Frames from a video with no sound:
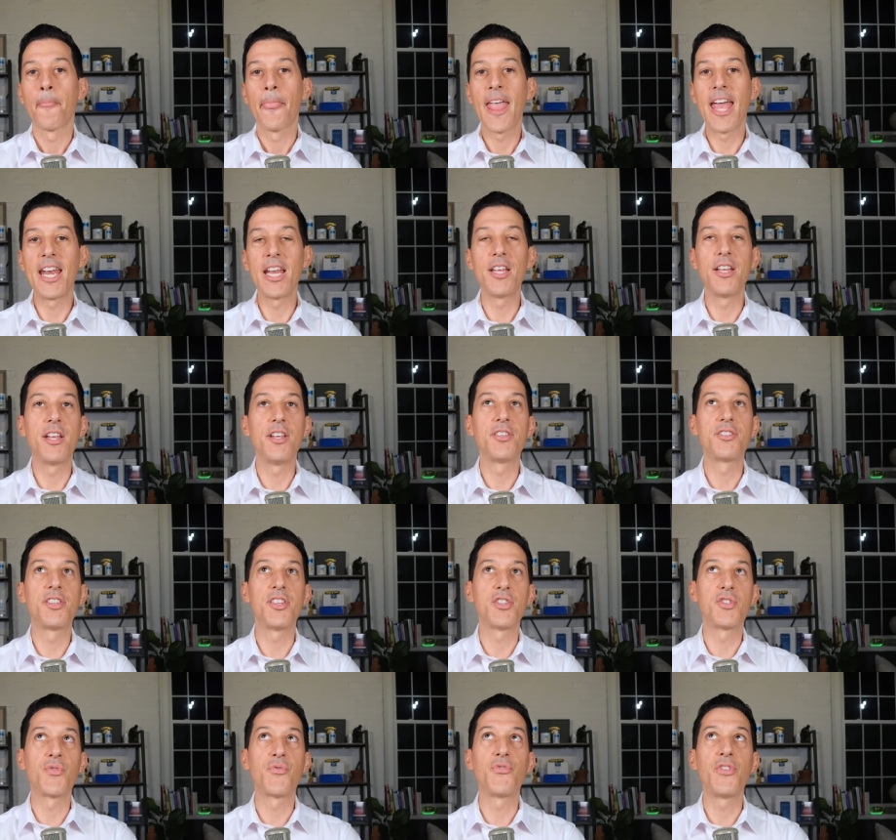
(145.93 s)
and it is
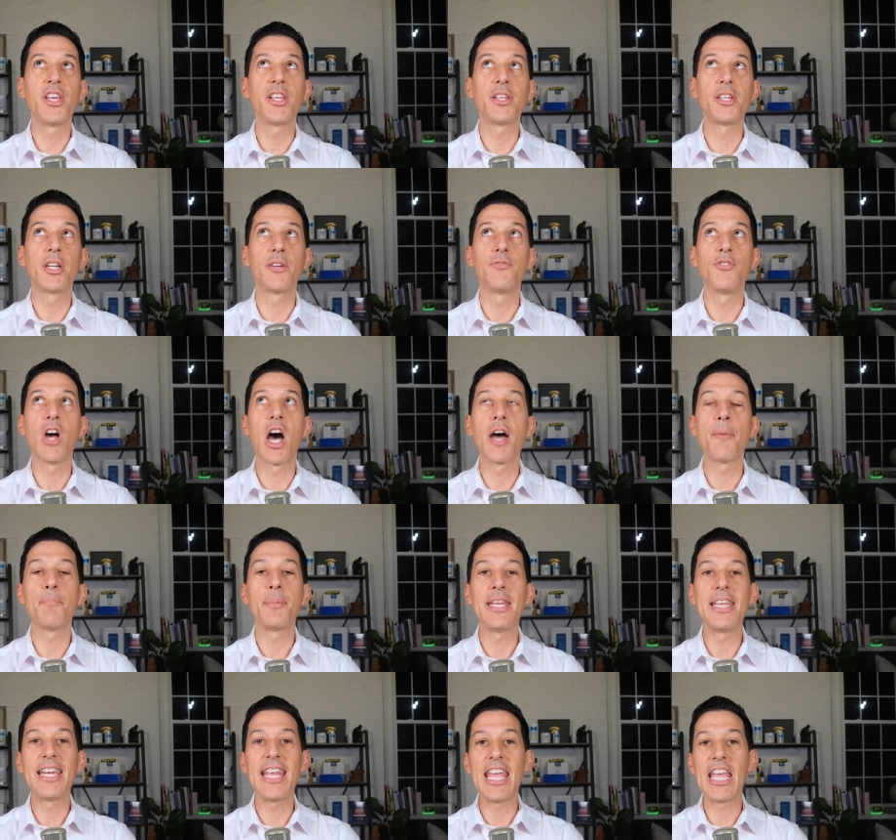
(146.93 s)
this feeling of not
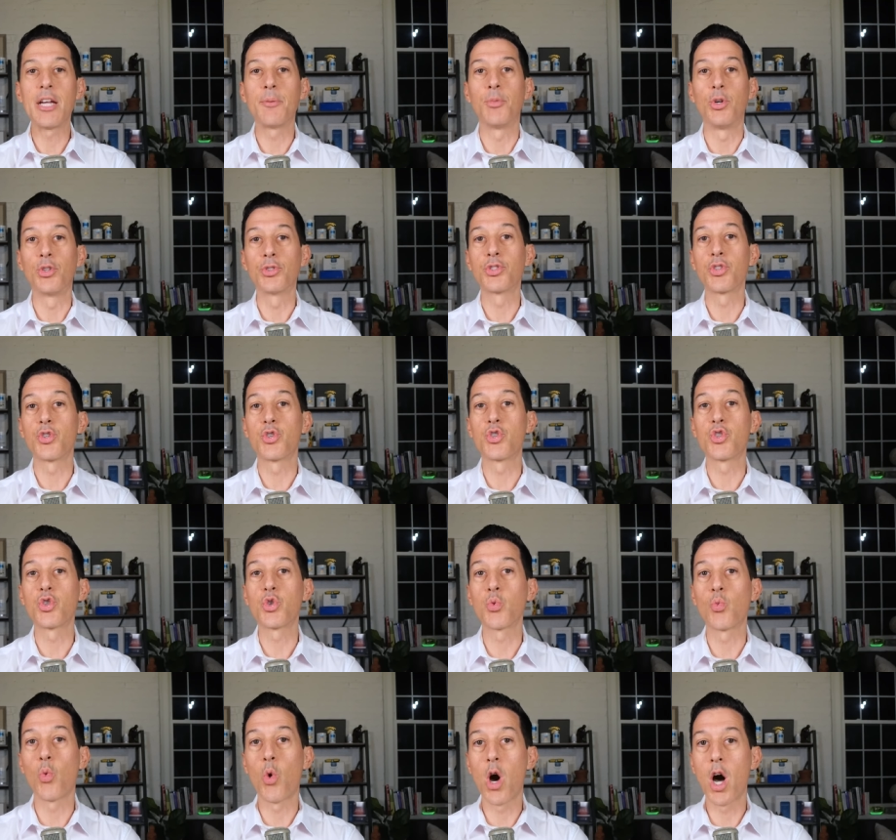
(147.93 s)
being able to
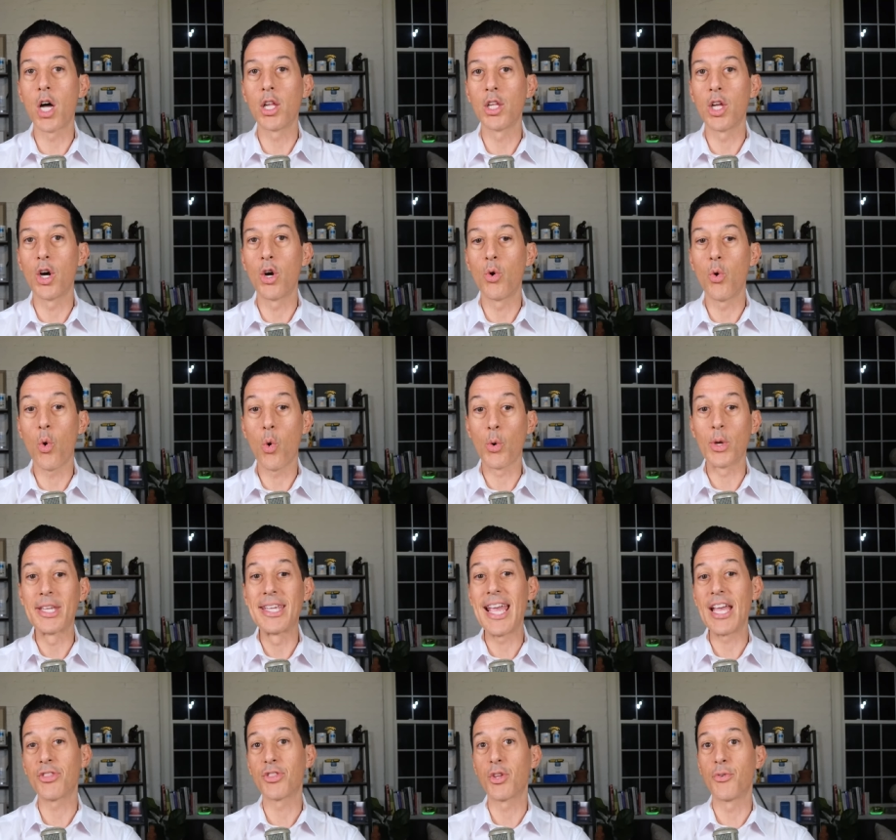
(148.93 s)
swallow or
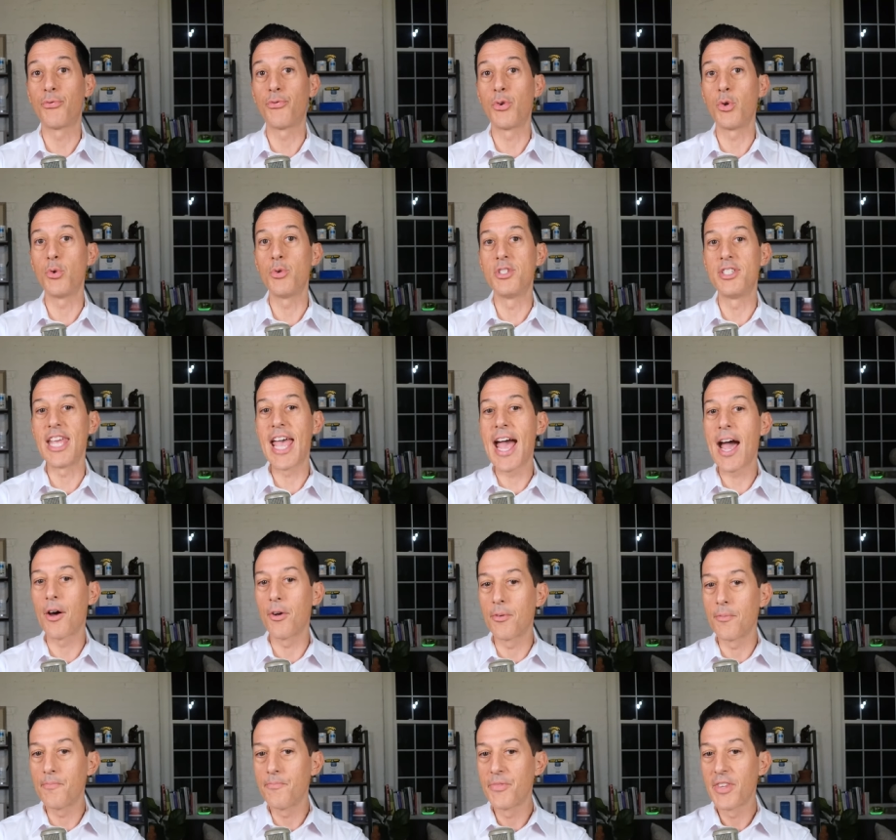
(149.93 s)
get the food
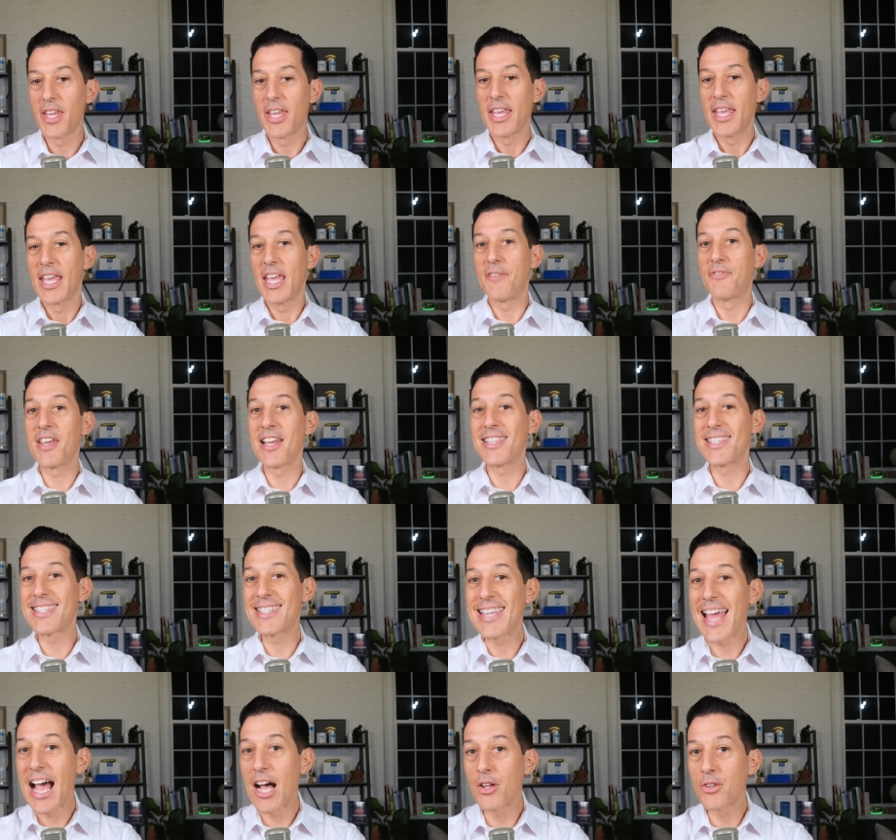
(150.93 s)
down. If that
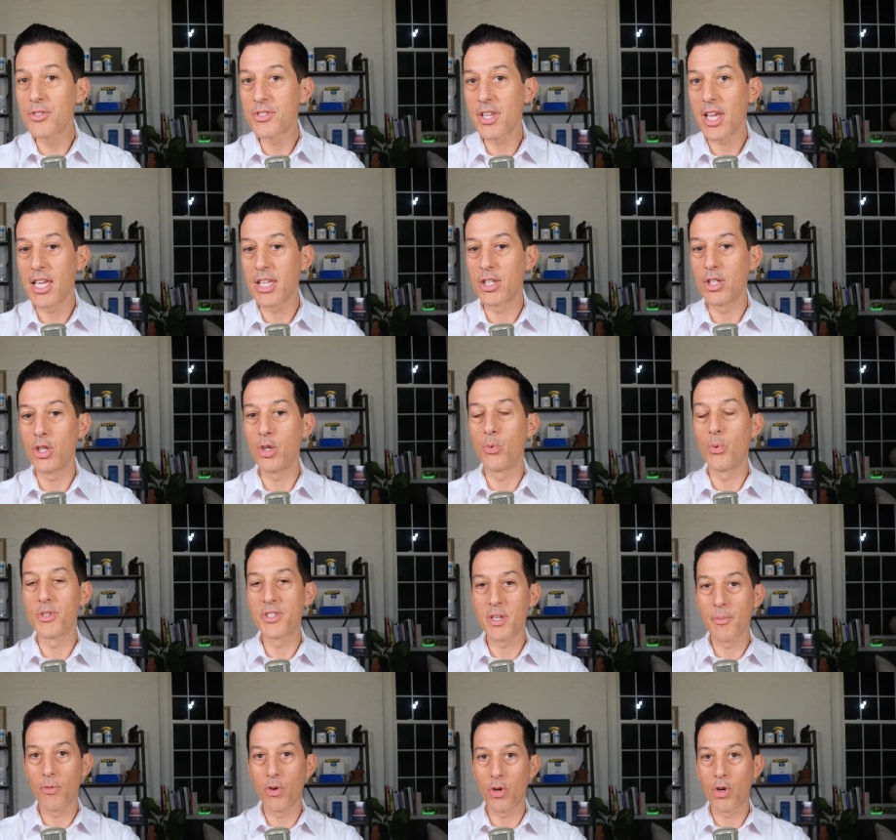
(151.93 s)
sounds like you
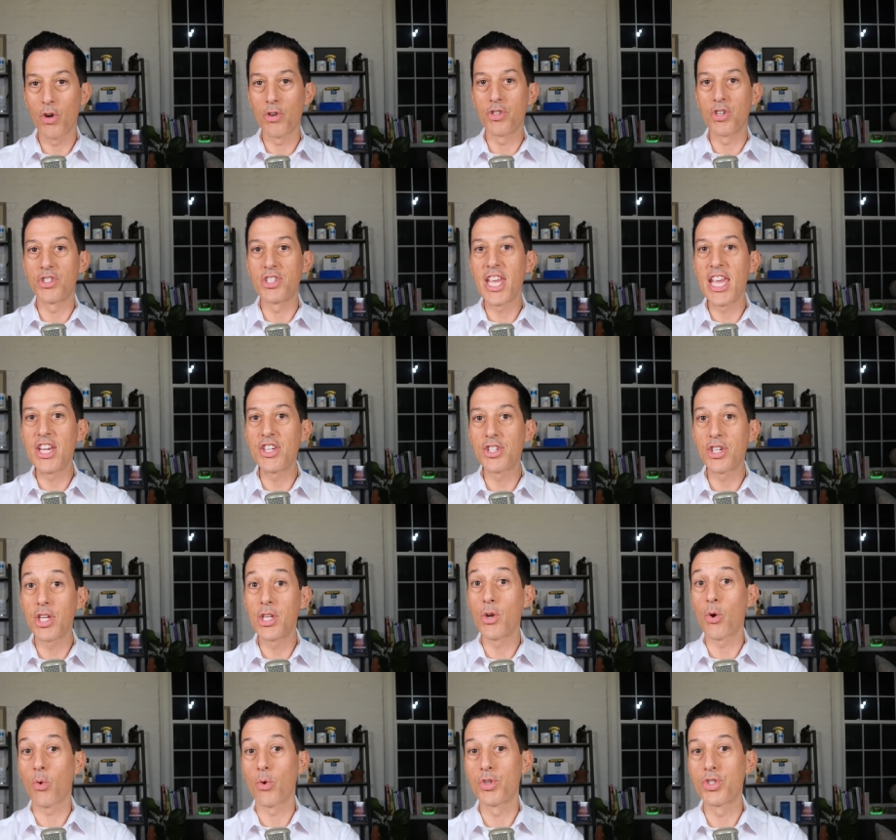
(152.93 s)
with some
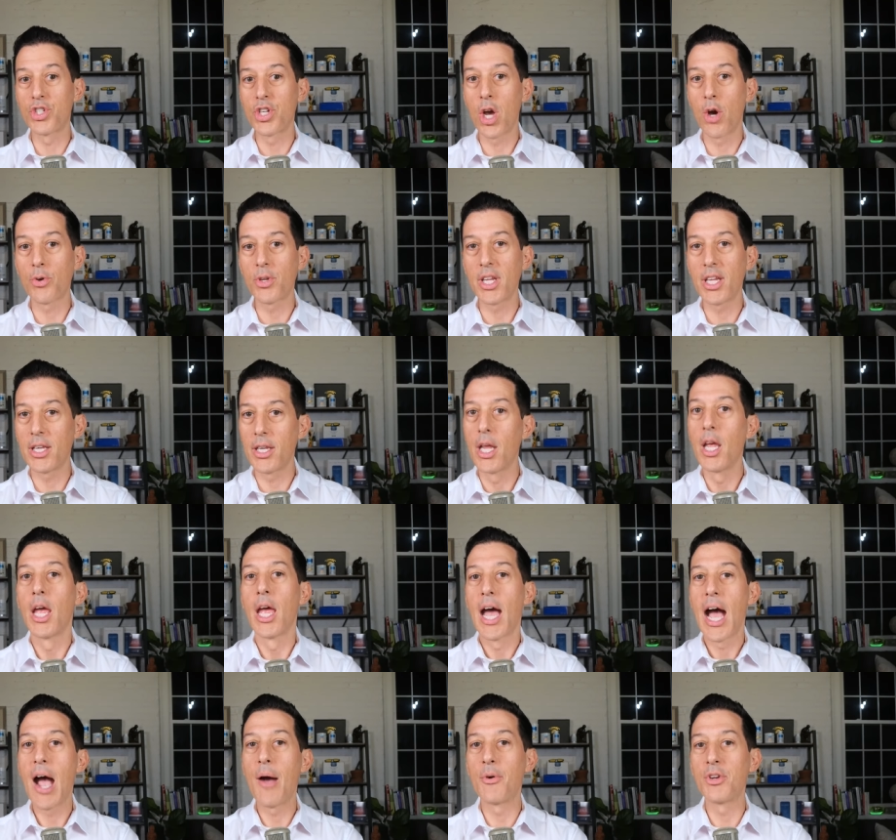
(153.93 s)
regurgitation or choking,
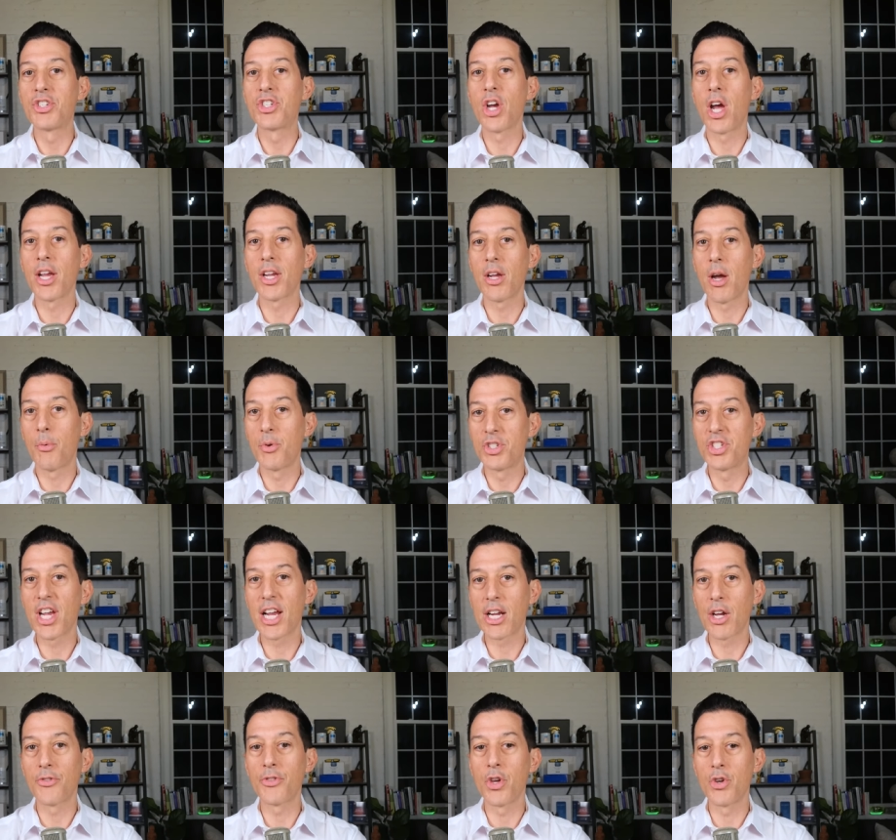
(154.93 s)
I would
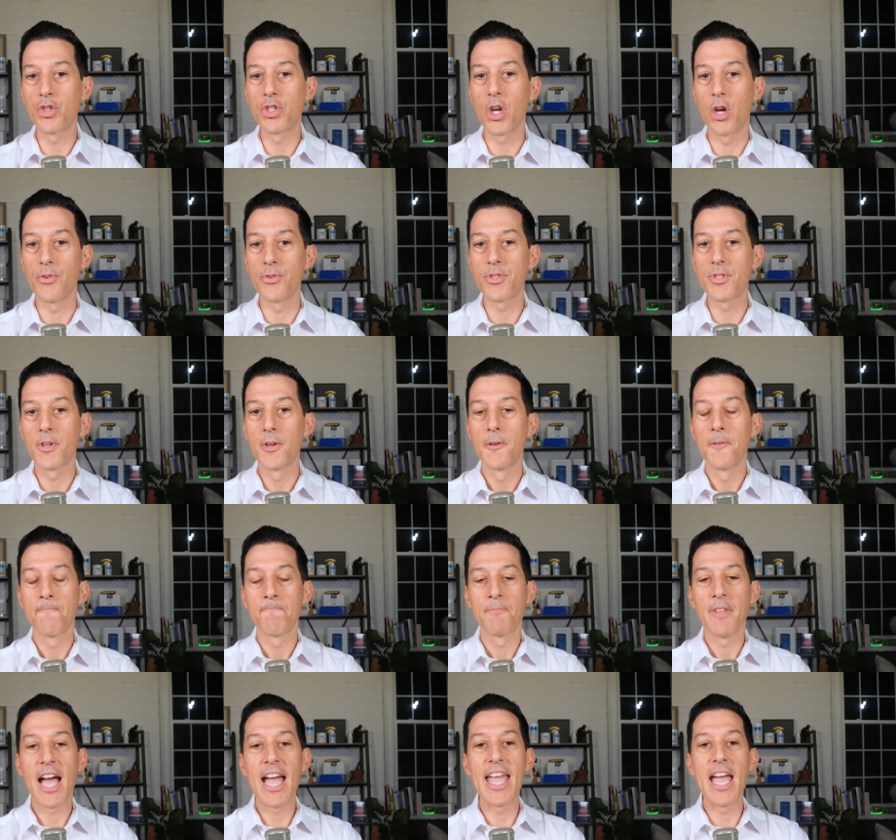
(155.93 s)
check out those
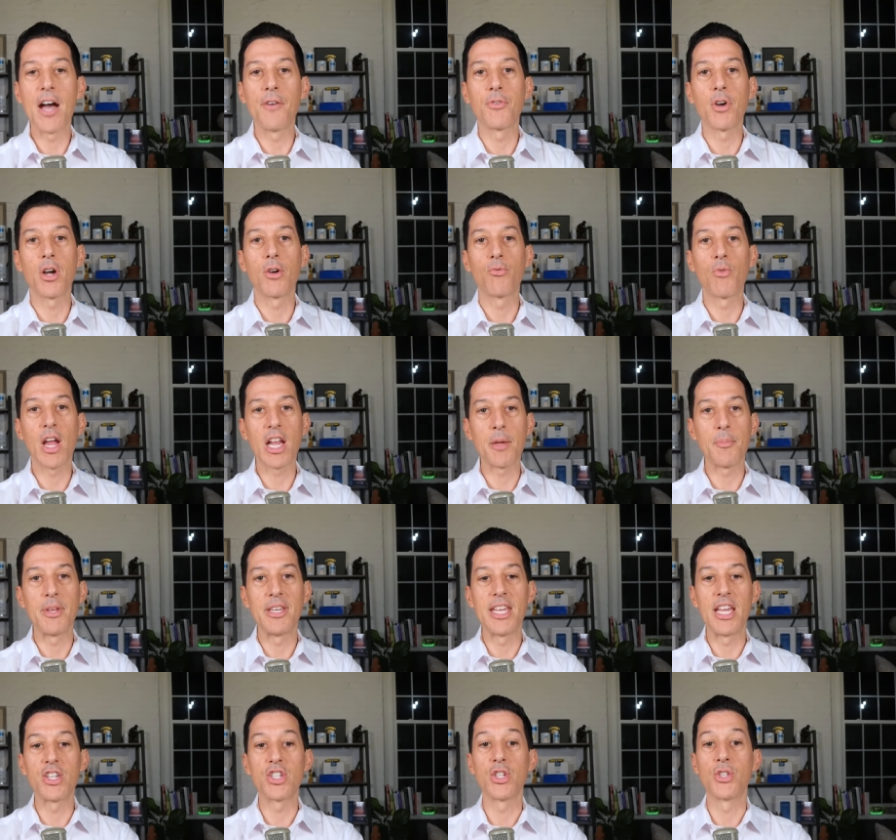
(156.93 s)
shows. I have
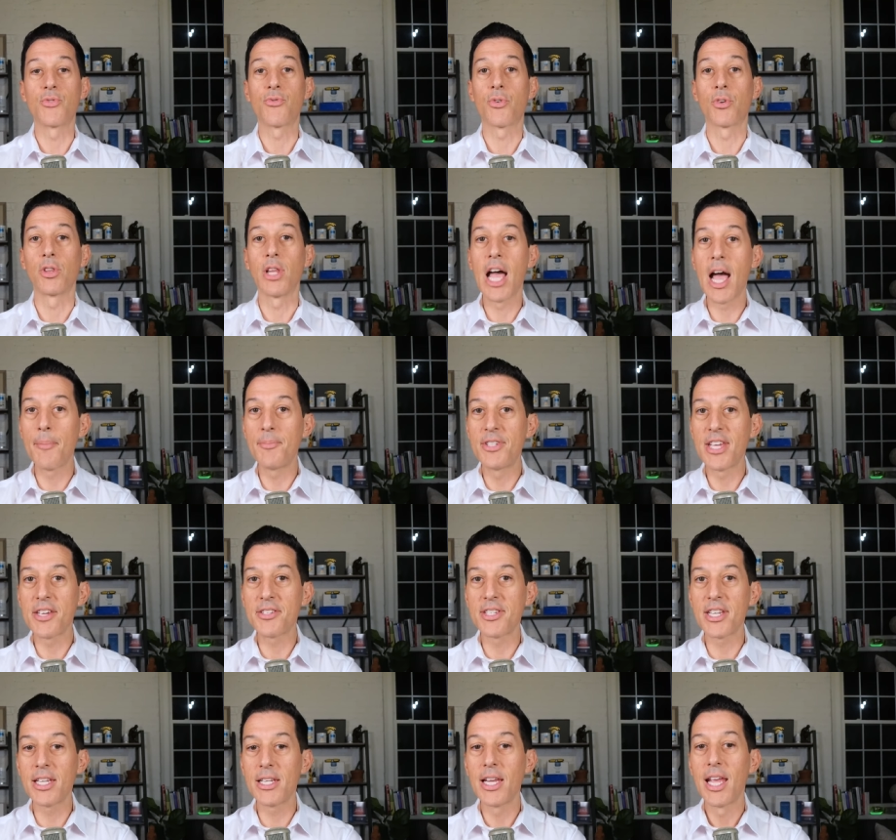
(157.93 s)
recommendations for lab
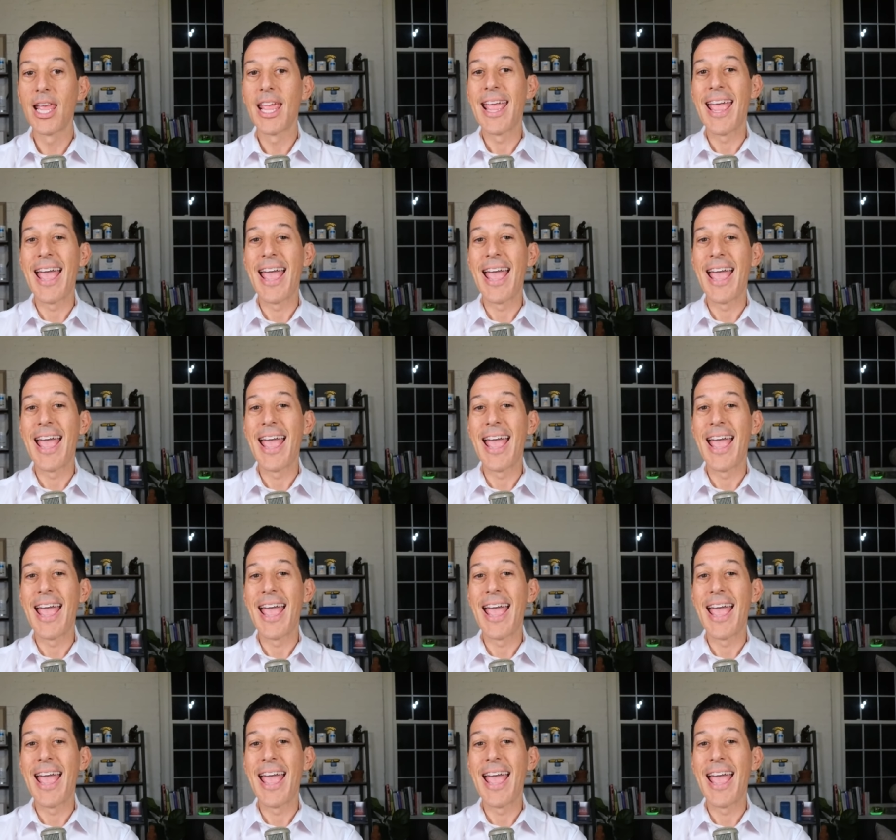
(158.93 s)
testing,